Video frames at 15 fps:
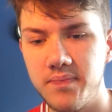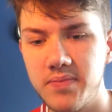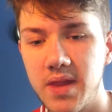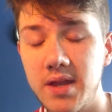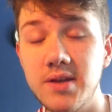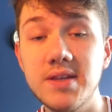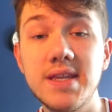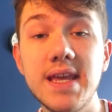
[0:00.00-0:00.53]

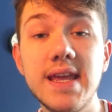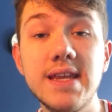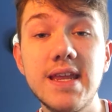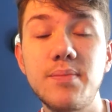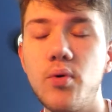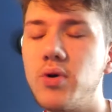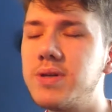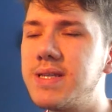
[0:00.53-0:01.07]

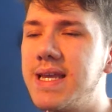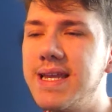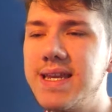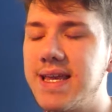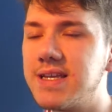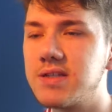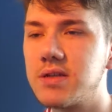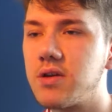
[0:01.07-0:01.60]
Ndidi? But
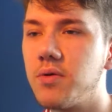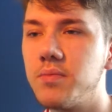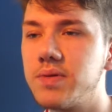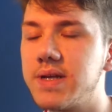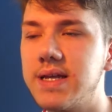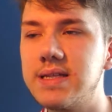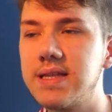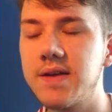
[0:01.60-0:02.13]
Ndidi is a
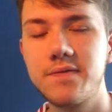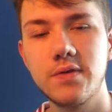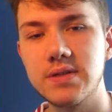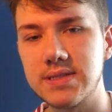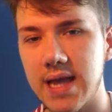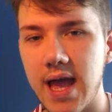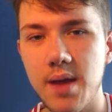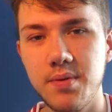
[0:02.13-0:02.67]
completely different
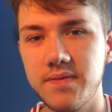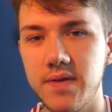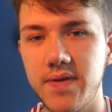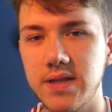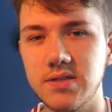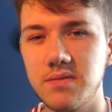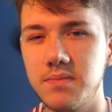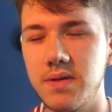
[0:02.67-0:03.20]
type of
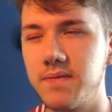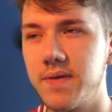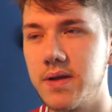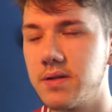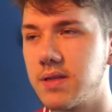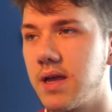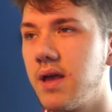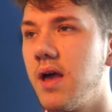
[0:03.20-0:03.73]
defensive
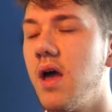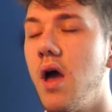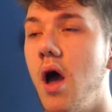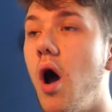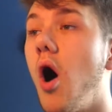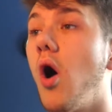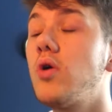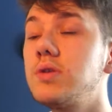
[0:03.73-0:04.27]
midfielder.
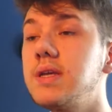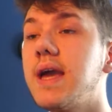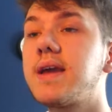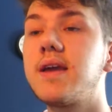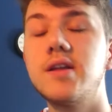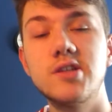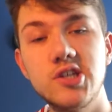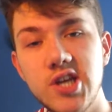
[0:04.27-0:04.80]

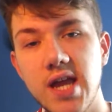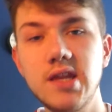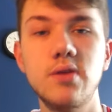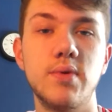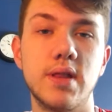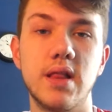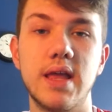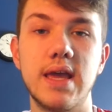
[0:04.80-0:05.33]
Onyeka
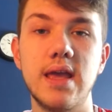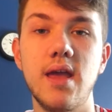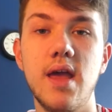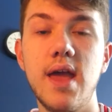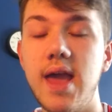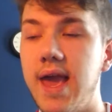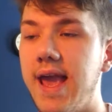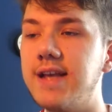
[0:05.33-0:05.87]
genuinely
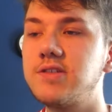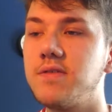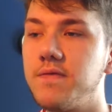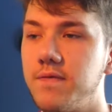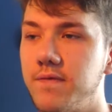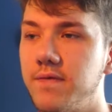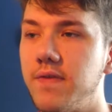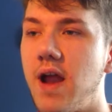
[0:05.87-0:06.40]
is a
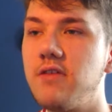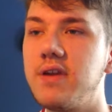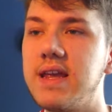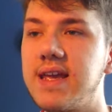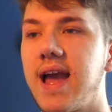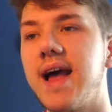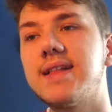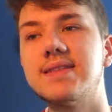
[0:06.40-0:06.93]
very
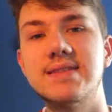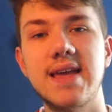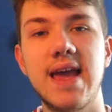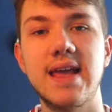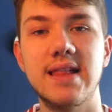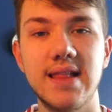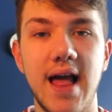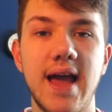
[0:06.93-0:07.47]

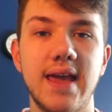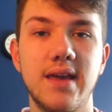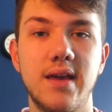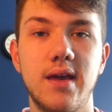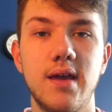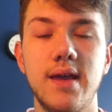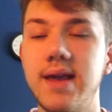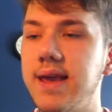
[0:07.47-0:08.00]

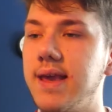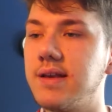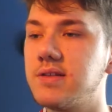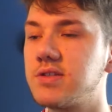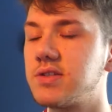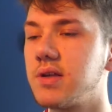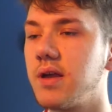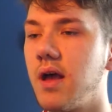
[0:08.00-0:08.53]
Kante-like. He
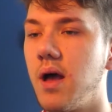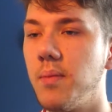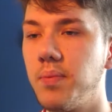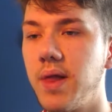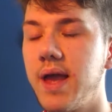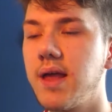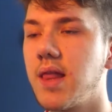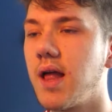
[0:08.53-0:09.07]
is a
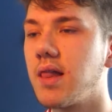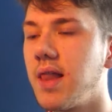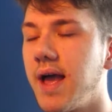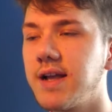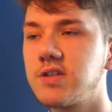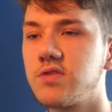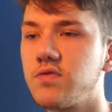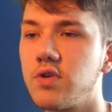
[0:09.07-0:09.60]
player that
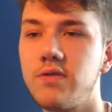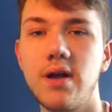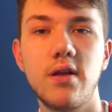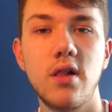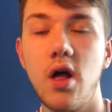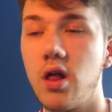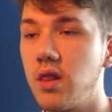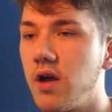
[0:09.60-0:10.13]
likes to run around a
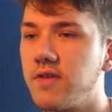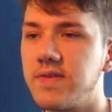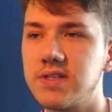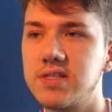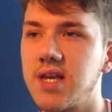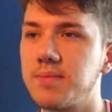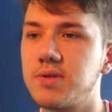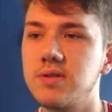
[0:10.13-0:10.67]
lot of
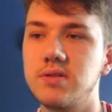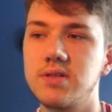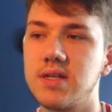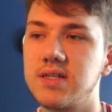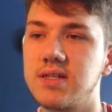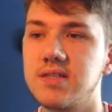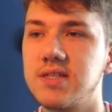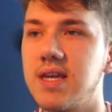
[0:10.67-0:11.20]
interceptions,
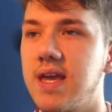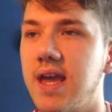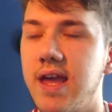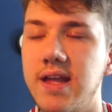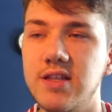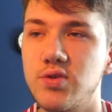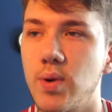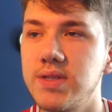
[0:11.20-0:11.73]
as you can see here,
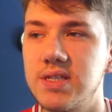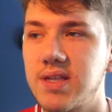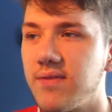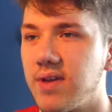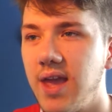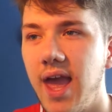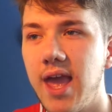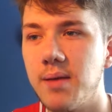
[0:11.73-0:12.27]
in
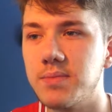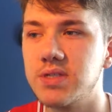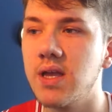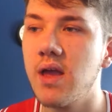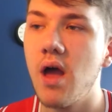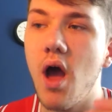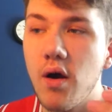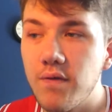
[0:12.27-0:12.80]
27 games,
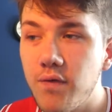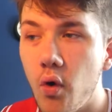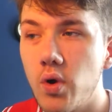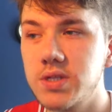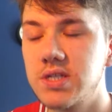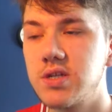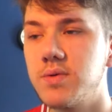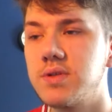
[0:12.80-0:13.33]

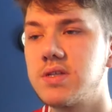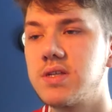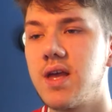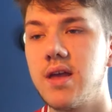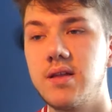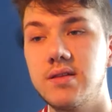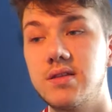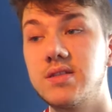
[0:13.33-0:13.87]
42
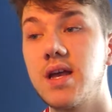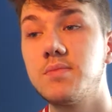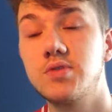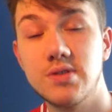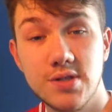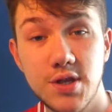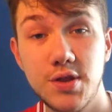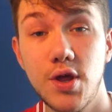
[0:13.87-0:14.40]

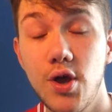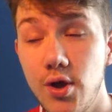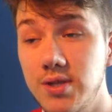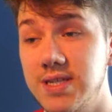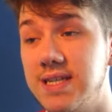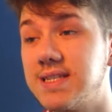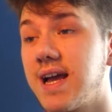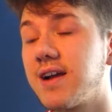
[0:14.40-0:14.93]
interceptions,
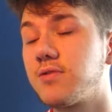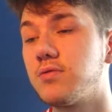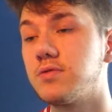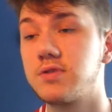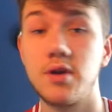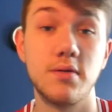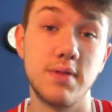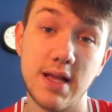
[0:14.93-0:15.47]
30
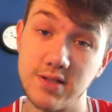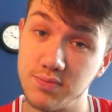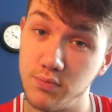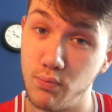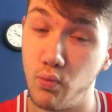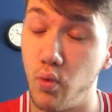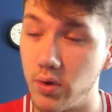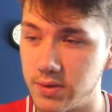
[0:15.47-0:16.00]
tackles. That's
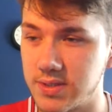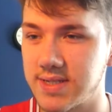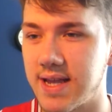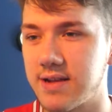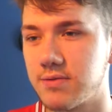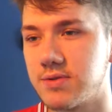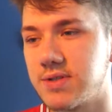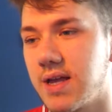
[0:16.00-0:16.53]
1
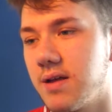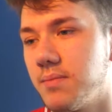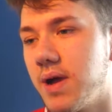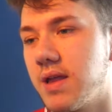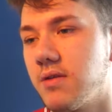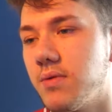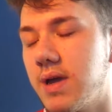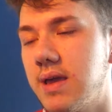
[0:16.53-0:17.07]
tackles, that,
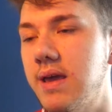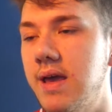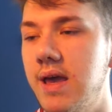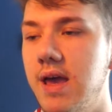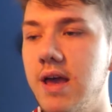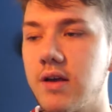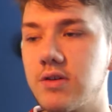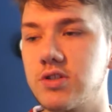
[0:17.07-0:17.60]
by the way,
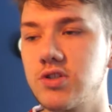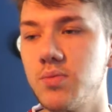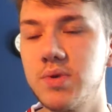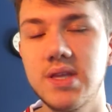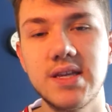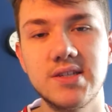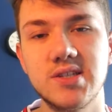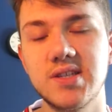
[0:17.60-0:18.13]
because some of
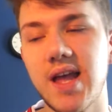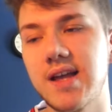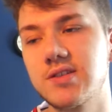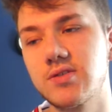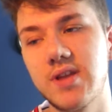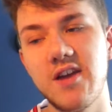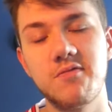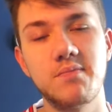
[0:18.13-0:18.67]
these stats
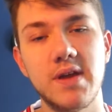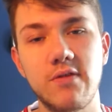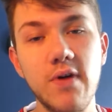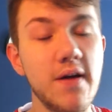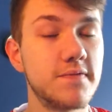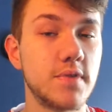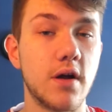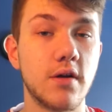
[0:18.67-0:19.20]
on
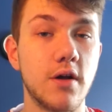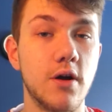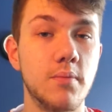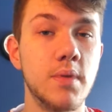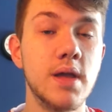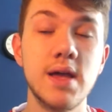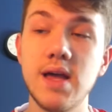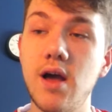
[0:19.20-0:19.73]
fbref.com
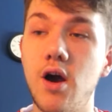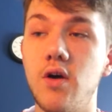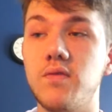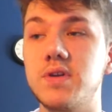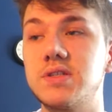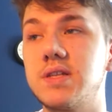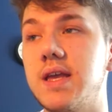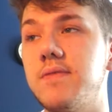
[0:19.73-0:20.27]

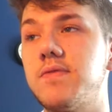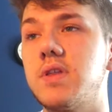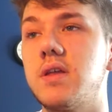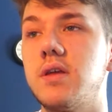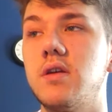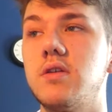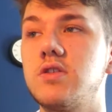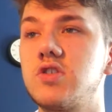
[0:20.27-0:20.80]
Obviously, for
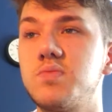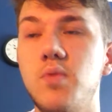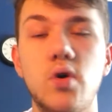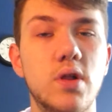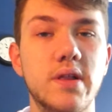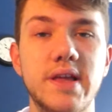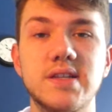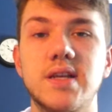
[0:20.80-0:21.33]
the
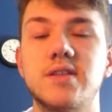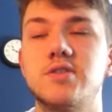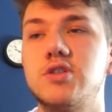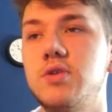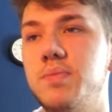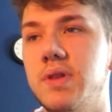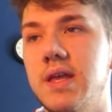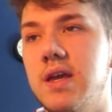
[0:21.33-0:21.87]
smaller leagues like the
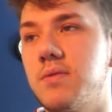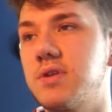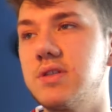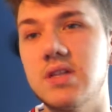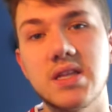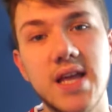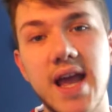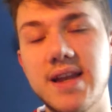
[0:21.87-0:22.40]
Super League, which is
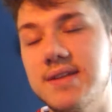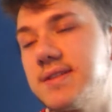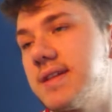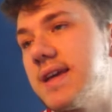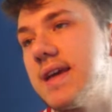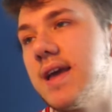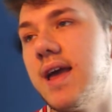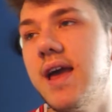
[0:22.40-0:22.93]
the Danish
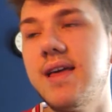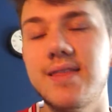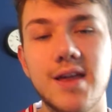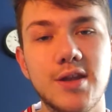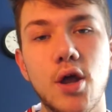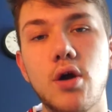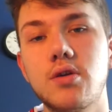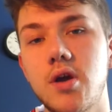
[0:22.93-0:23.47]
league, they're
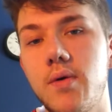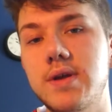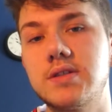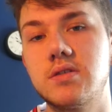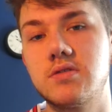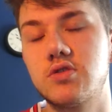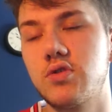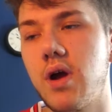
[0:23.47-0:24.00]
not going
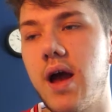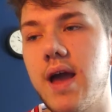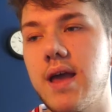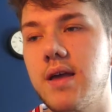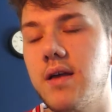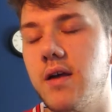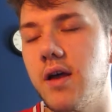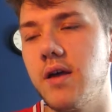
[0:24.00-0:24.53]
to
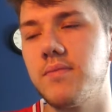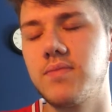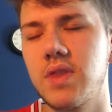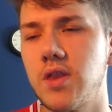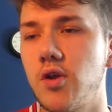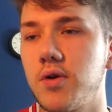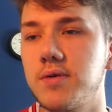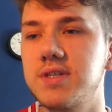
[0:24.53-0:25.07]

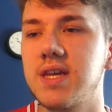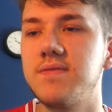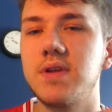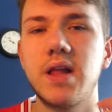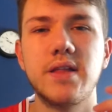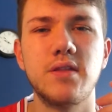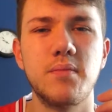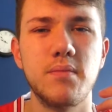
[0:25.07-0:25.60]
not going to give you
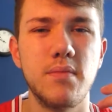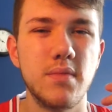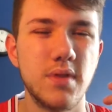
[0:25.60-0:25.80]
like the